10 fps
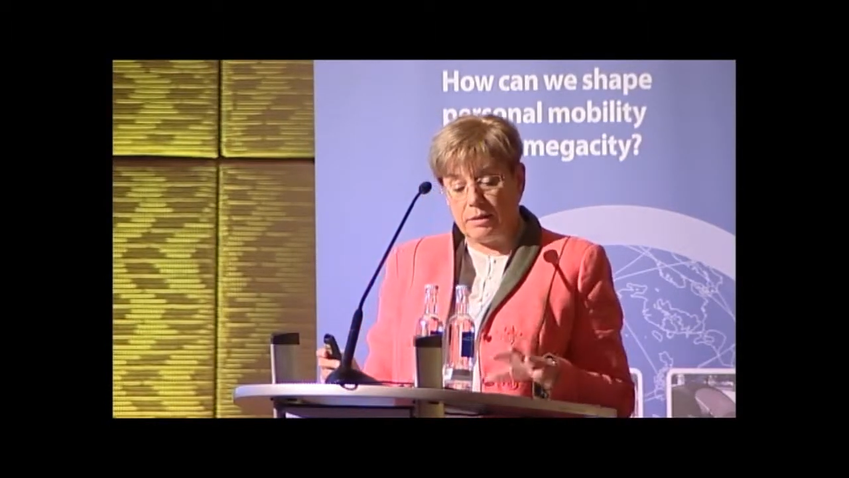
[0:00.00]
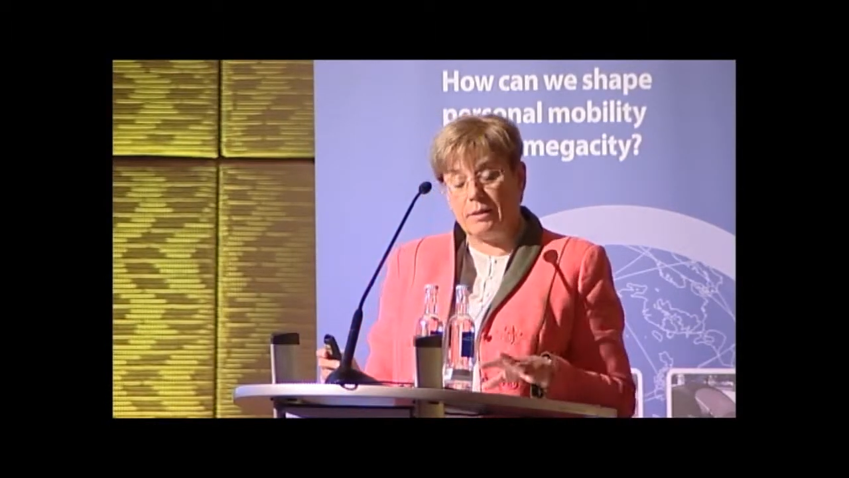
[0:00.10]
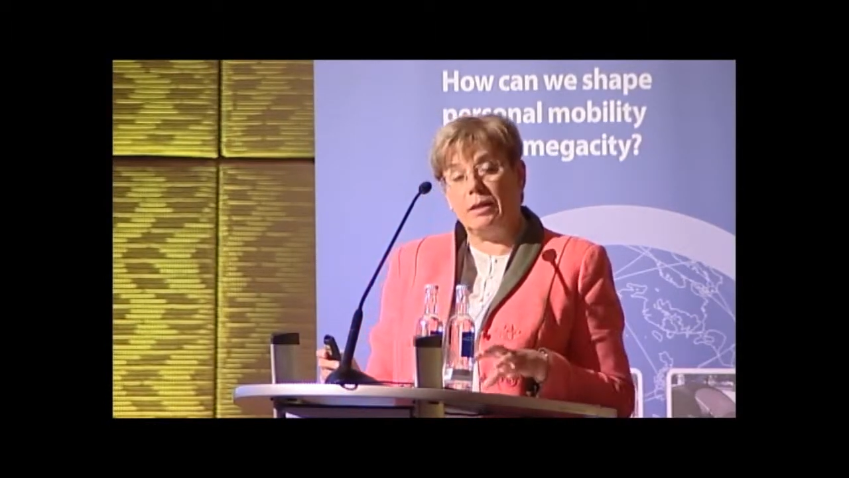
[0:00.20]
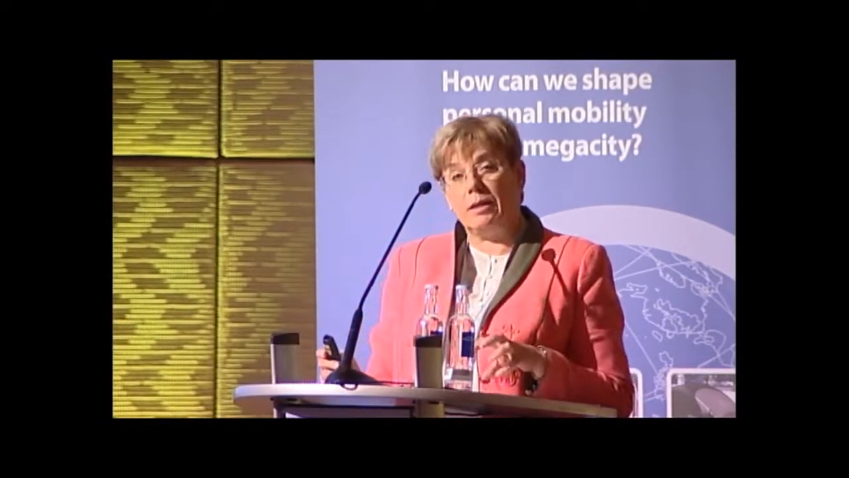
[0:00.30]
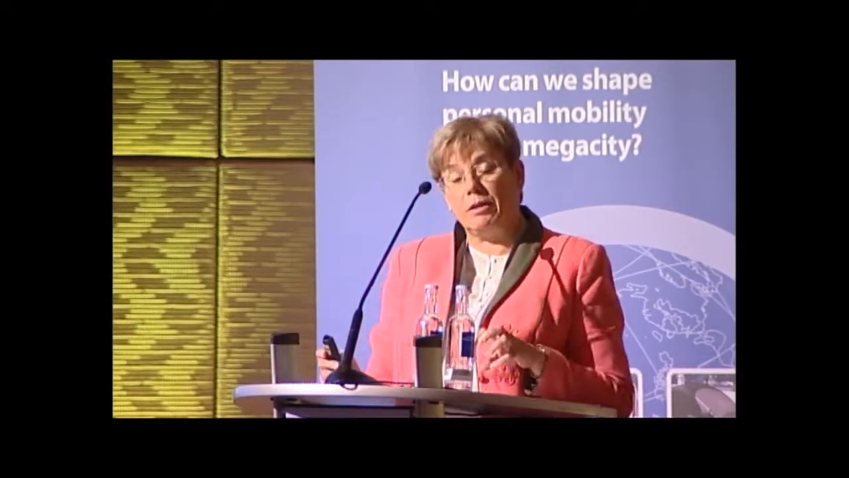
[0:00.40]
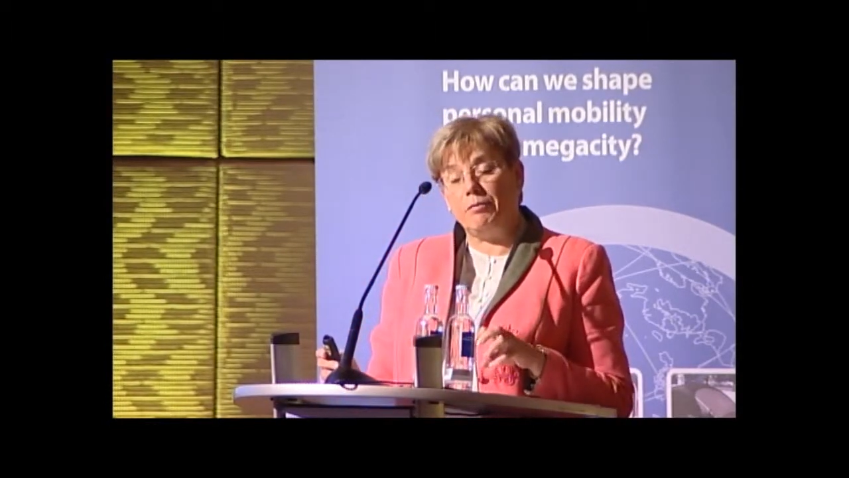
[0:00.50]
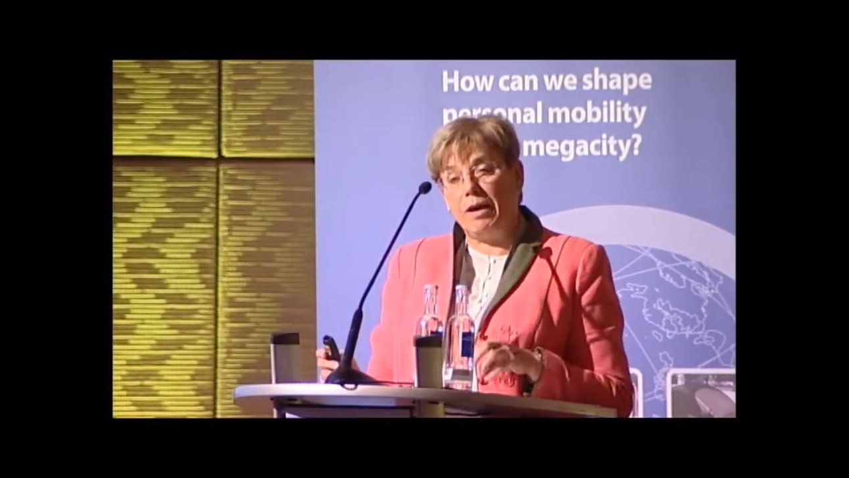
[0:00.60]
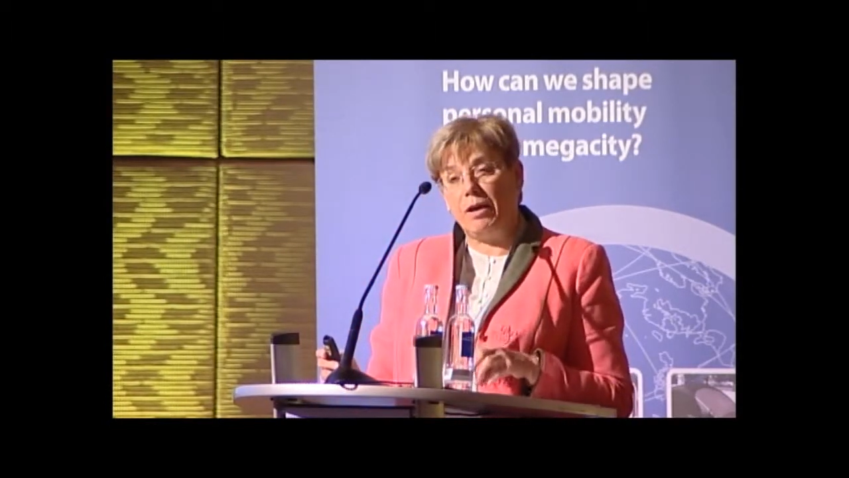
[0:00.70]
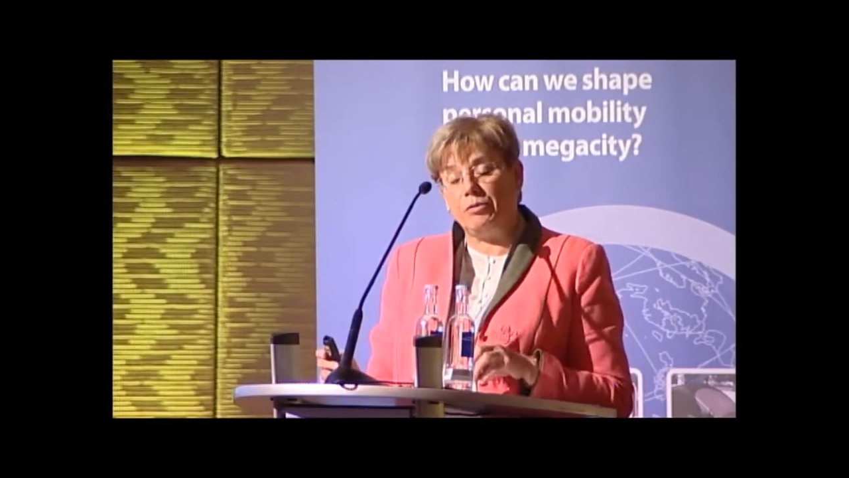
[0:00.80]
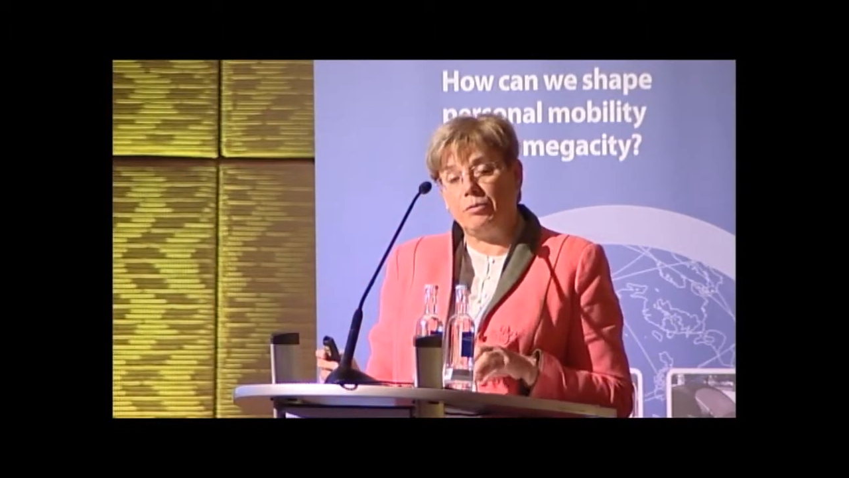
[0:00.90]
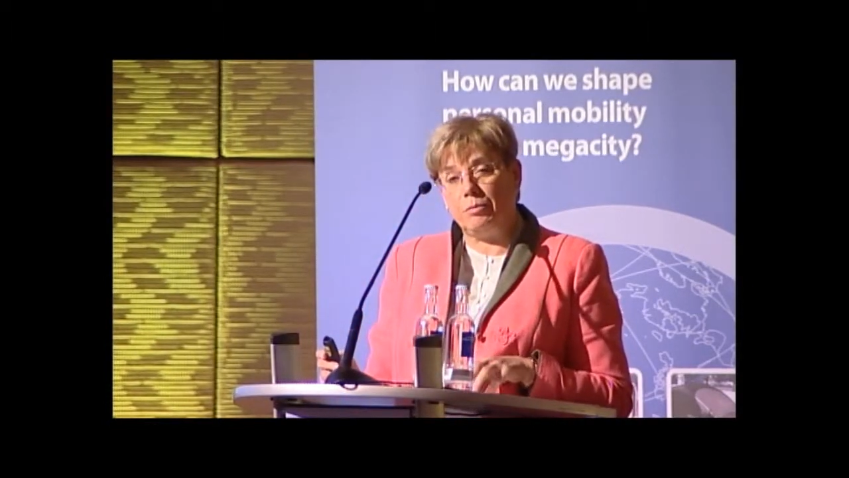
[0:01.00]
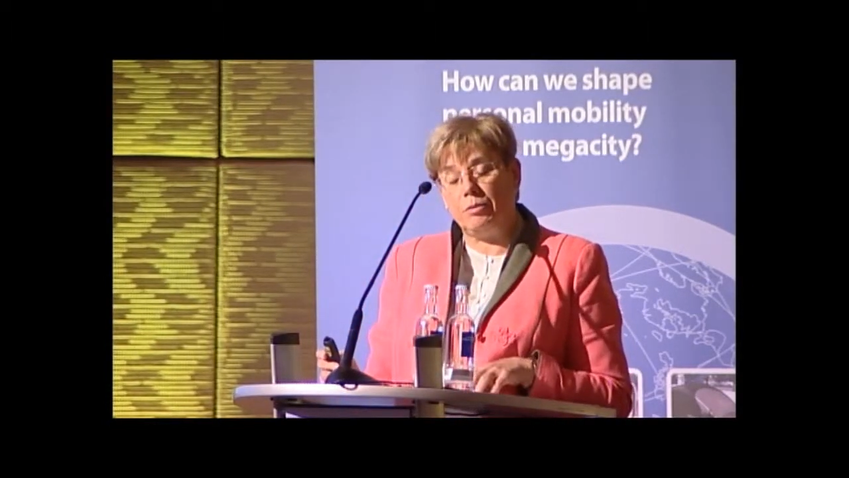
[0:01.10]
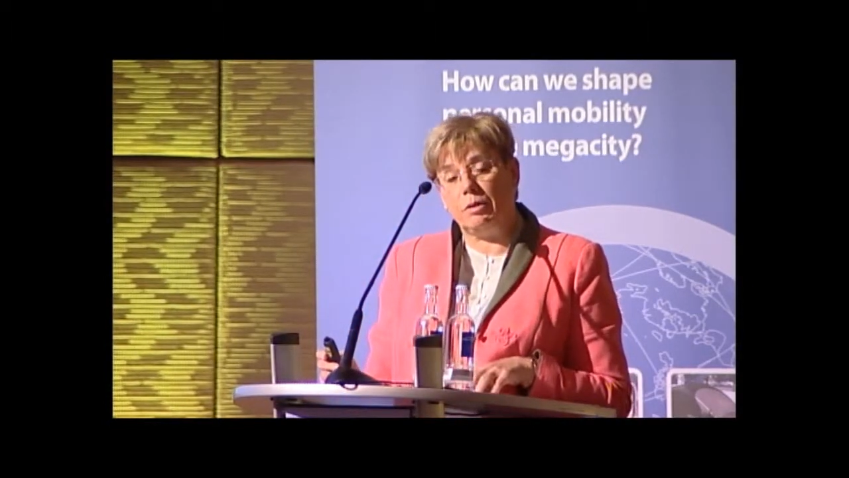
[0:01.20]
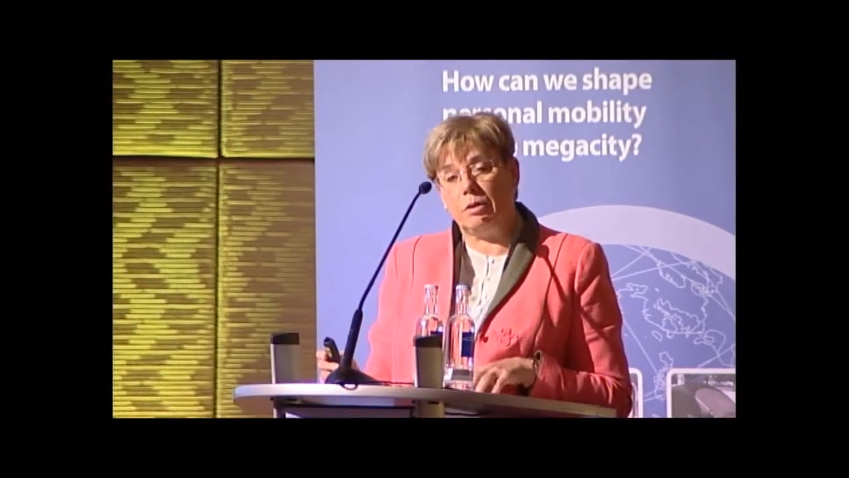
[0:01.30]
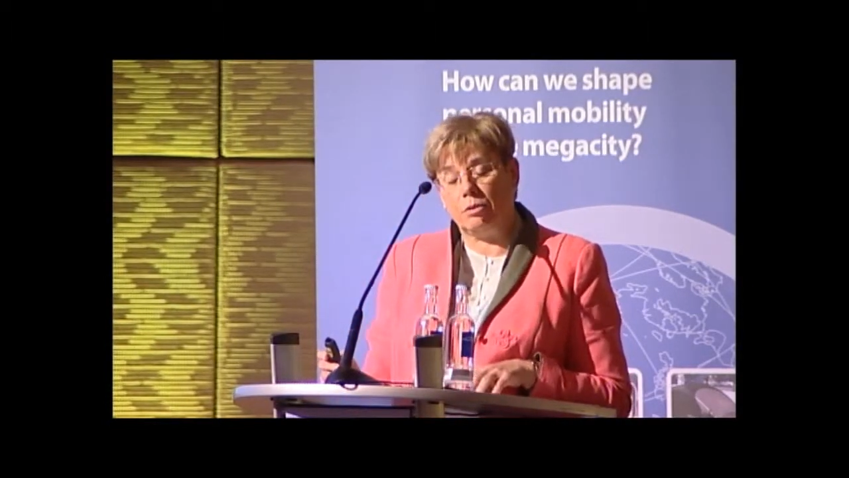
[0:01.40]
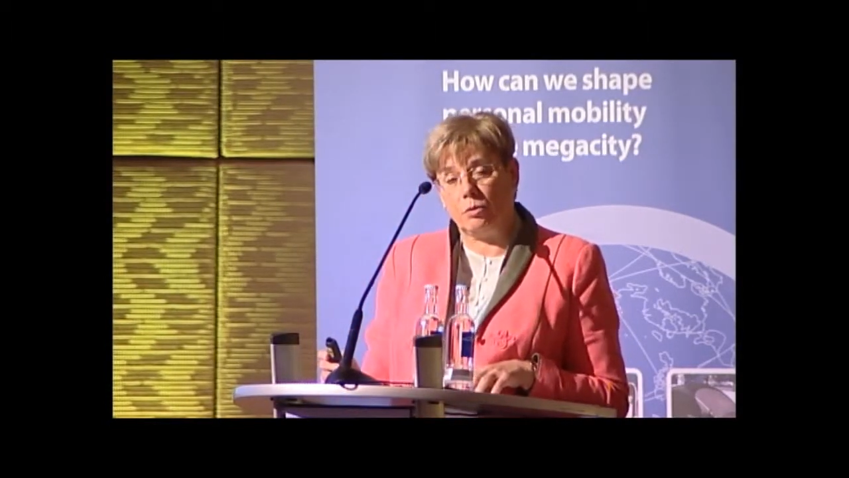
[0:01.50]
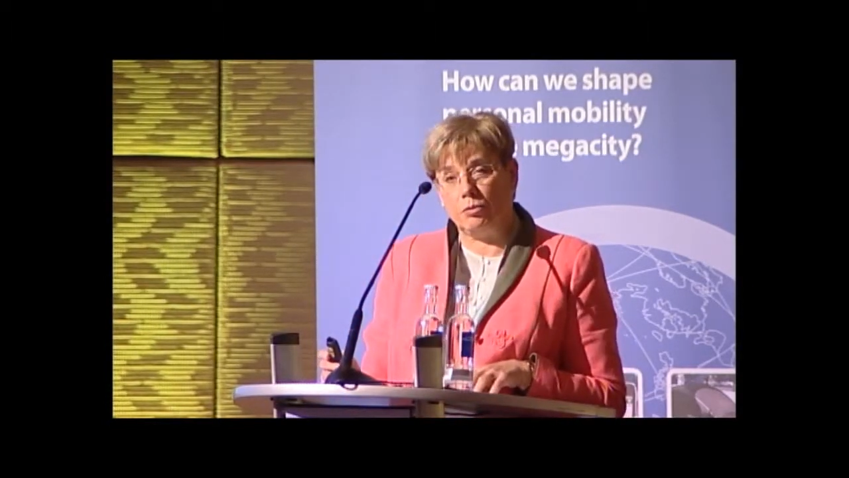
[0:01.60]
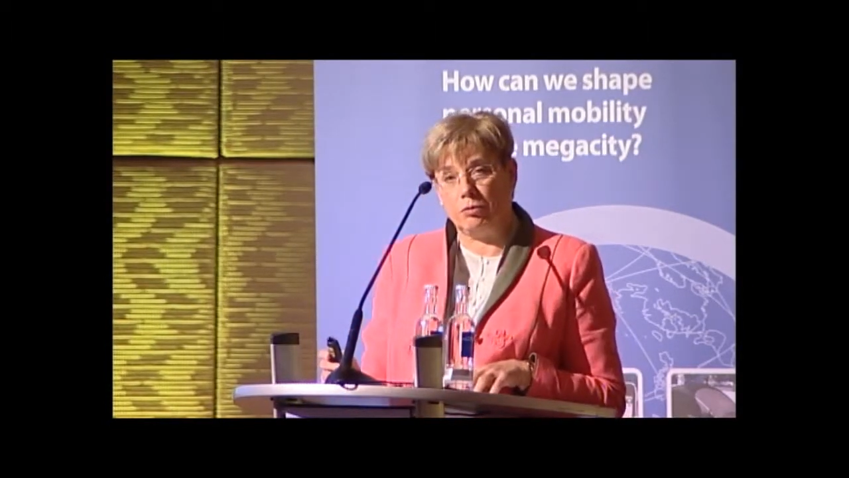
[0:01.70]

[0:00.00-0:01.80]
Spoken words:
the fast growth